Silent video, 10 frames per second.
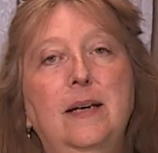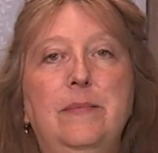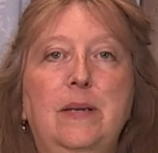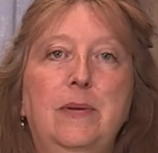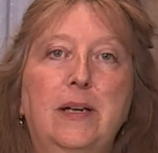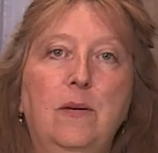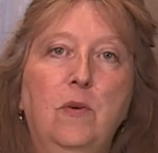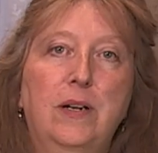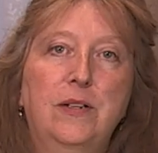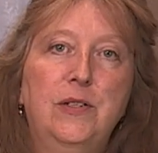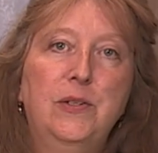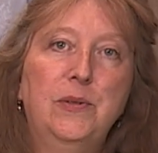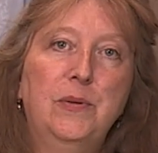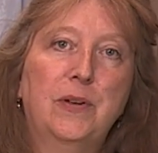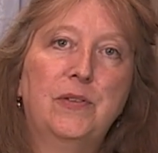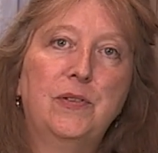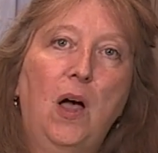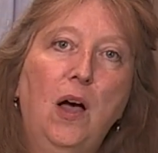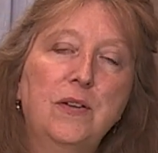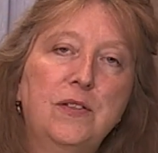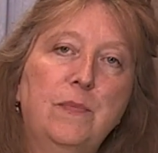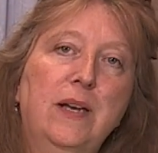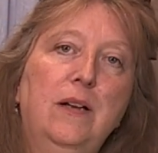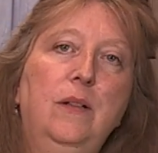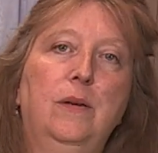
Maybe I want to do a song spell